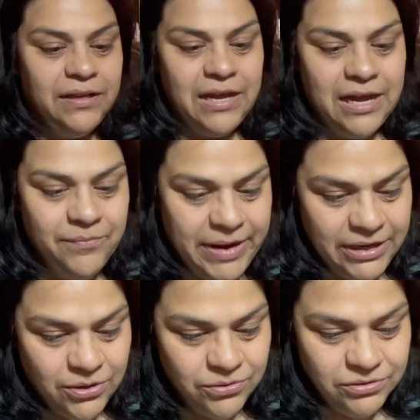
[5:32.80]
on my
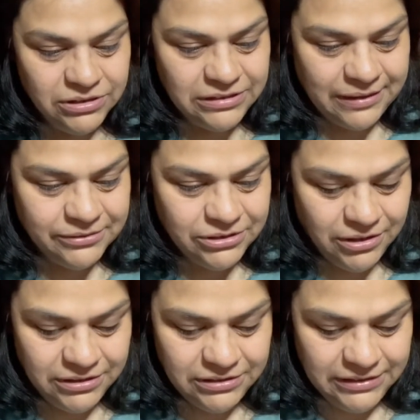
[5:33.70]
own because I was
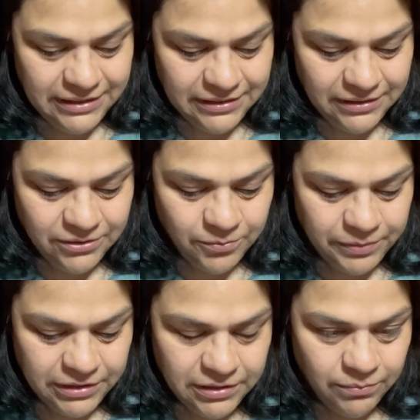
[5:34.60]
starting to get a little
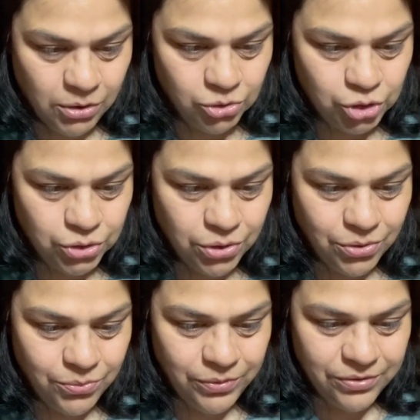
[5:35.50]
bit
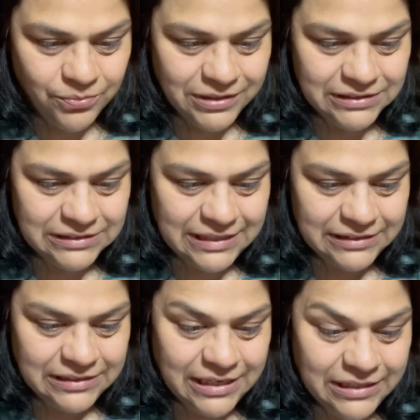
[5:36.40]
emotional with what it
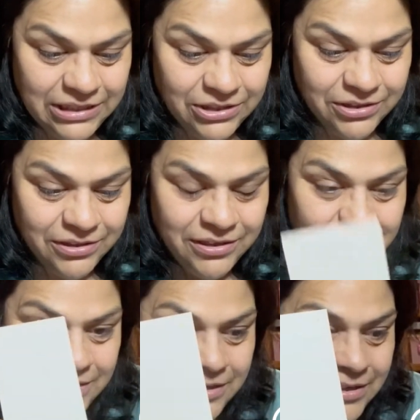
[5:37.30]
says on here.
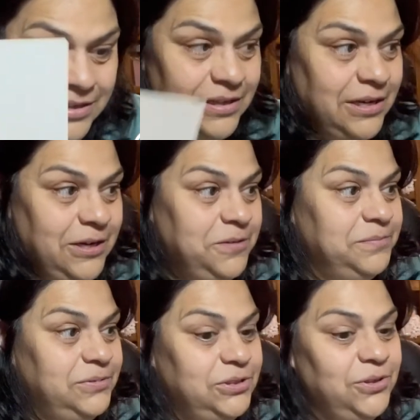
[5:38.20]

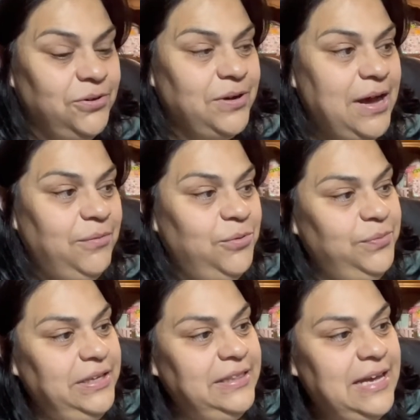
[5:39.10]
So I will
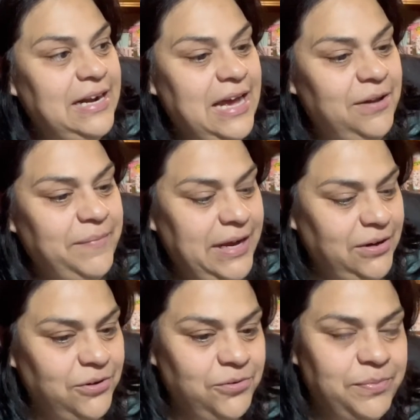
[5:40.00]
read that on my
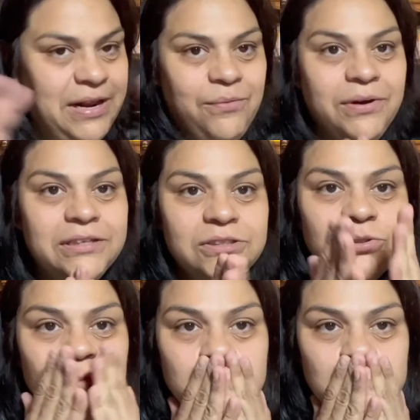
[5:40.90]
own, but I wanted to